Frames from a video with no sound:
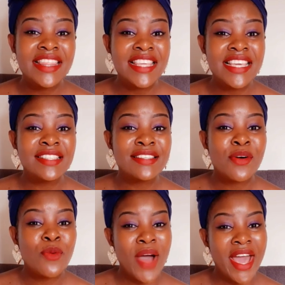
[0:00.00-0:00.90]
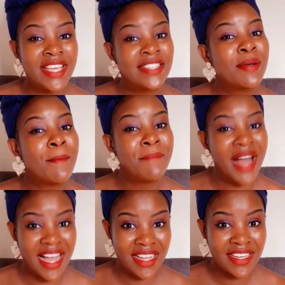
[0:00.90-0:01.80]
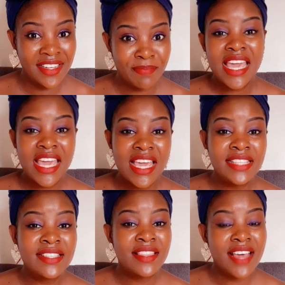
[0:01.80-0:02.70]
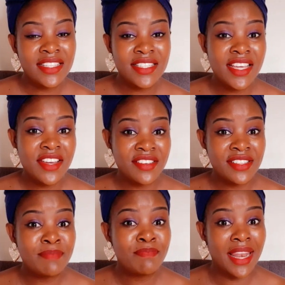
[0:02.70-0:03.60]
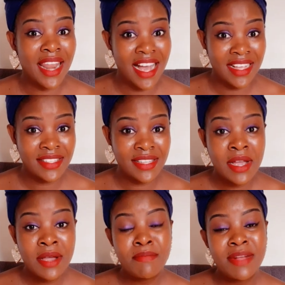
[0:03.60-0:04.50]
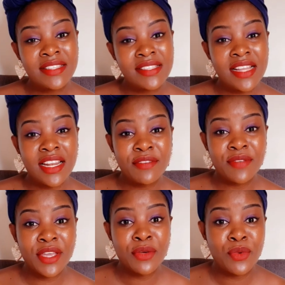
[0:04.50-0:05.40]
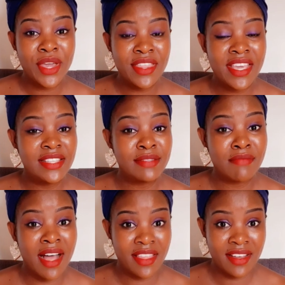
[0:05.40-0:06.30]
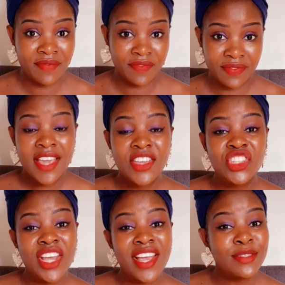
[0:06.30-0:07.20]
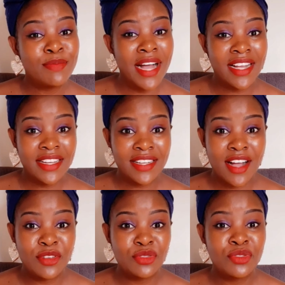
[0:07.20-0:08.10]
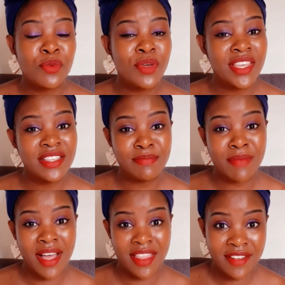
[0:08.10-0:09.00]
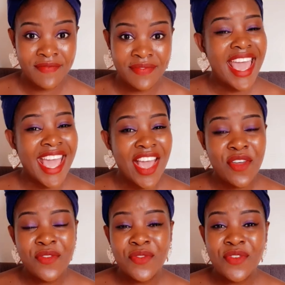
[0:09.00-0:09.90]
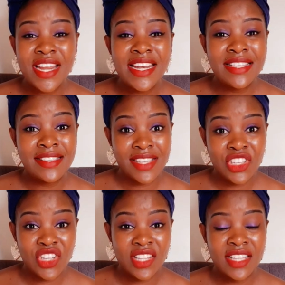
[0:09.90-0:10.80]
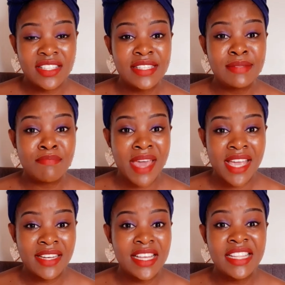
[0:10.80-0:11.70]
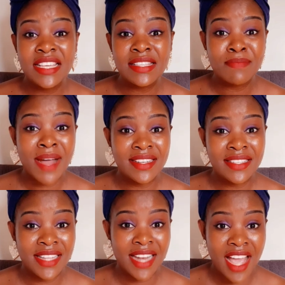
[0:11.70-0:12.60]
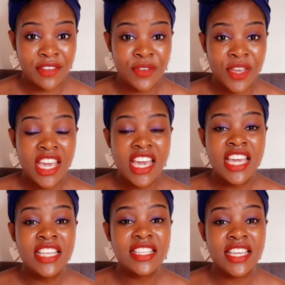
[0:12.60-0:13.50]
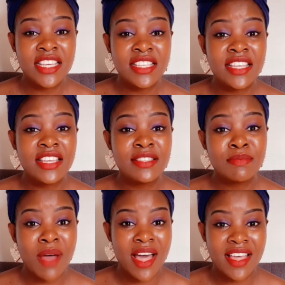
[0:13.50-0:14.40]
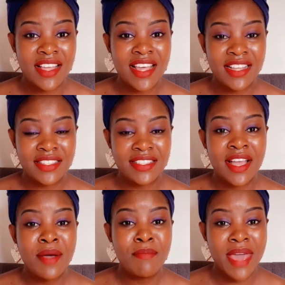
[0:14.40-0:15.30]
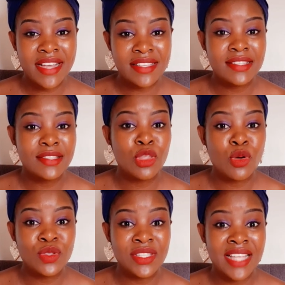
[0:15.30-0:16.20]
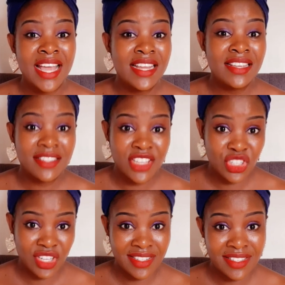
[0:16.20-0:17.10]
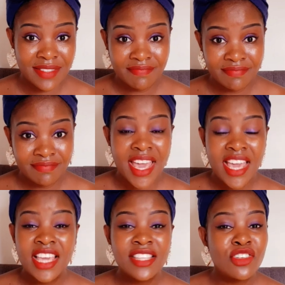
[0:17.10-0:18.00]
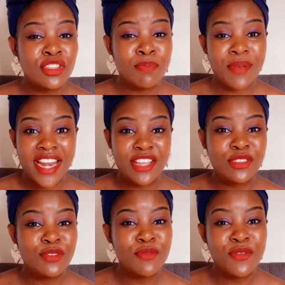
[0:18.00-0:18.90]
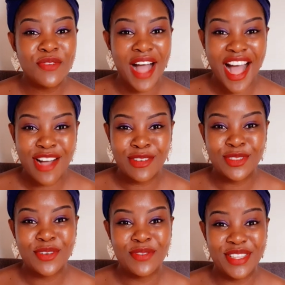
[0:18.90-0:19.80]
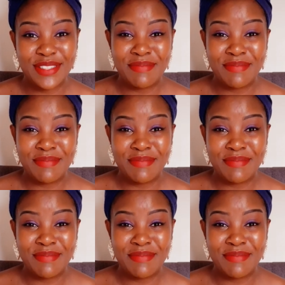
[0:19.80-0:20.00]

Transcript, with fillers: this white man, he is 30 years plus, but still living with his mother. He shares bank account with his mother every decision that is made in this man's life, it is his mother that makes those decisions. He is not planning to move out of his